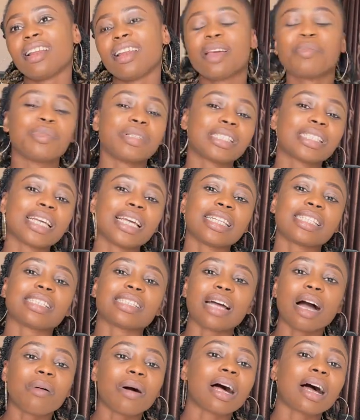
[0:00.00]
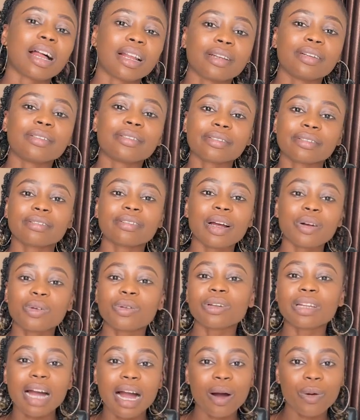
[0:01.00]
let me say it in our
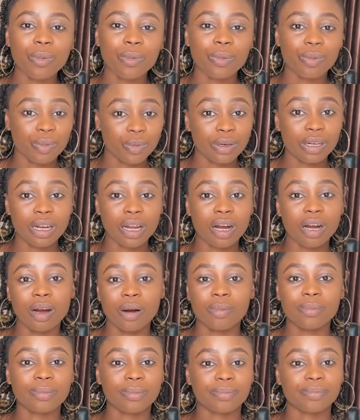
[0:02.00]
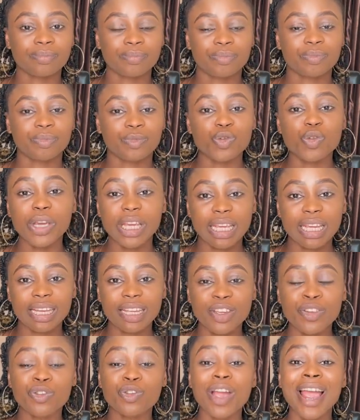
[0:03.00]
regular um way
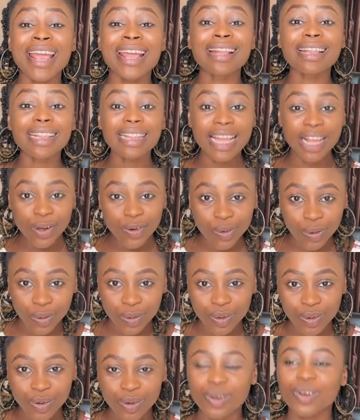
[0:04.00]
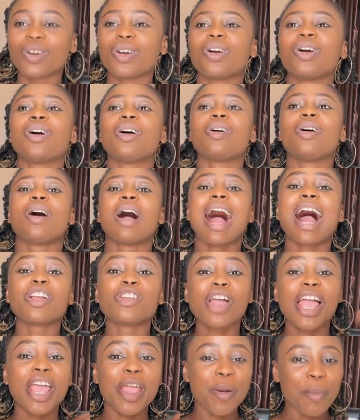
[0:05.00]
if you are a tailor
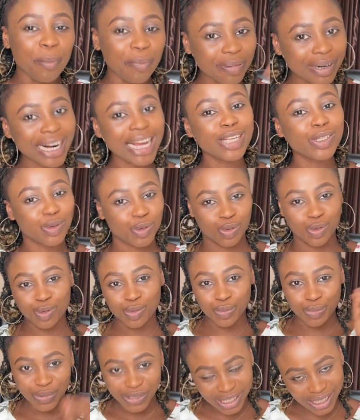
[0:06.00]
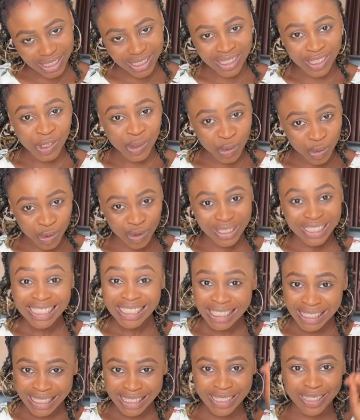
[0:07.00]
and you are a bride to be this one
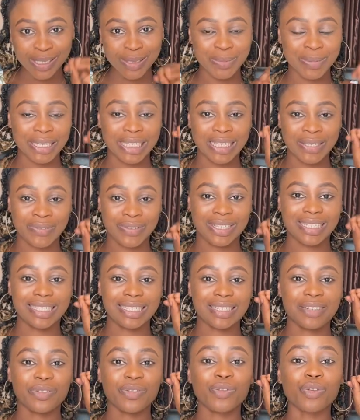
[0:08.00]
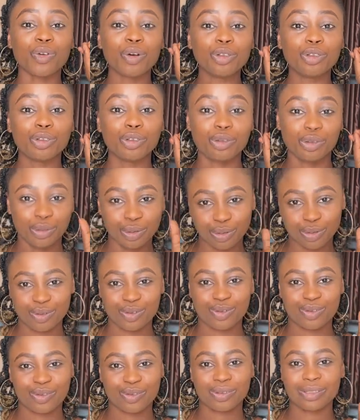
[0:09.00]
is specifically for you
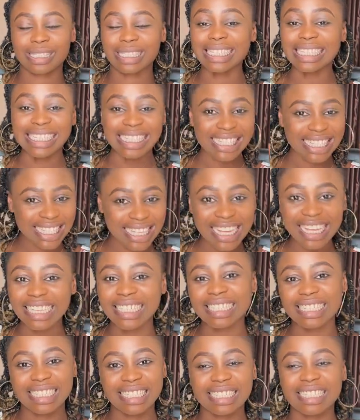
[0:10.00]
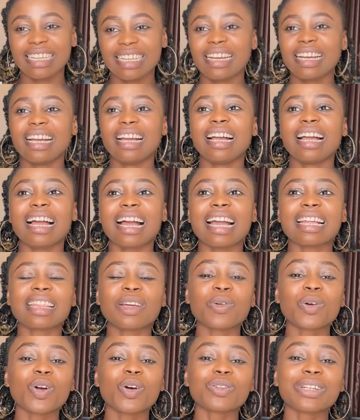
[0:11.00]
sincerely i
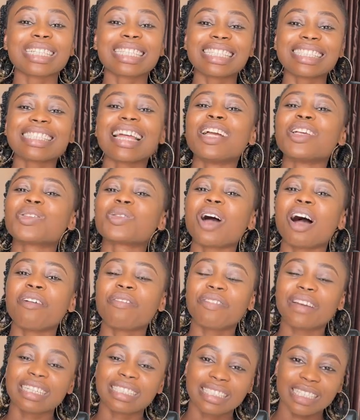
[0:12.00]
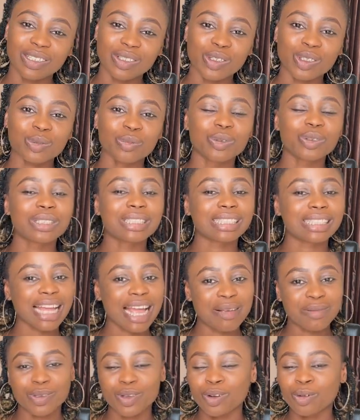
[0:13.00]
think one of the things that used to affect tailors most
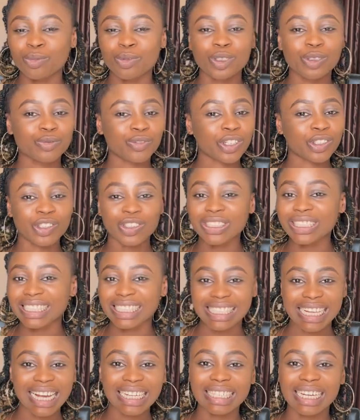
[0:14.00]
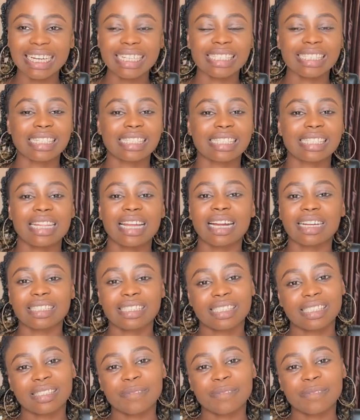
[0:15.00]
times or most fashion designers is that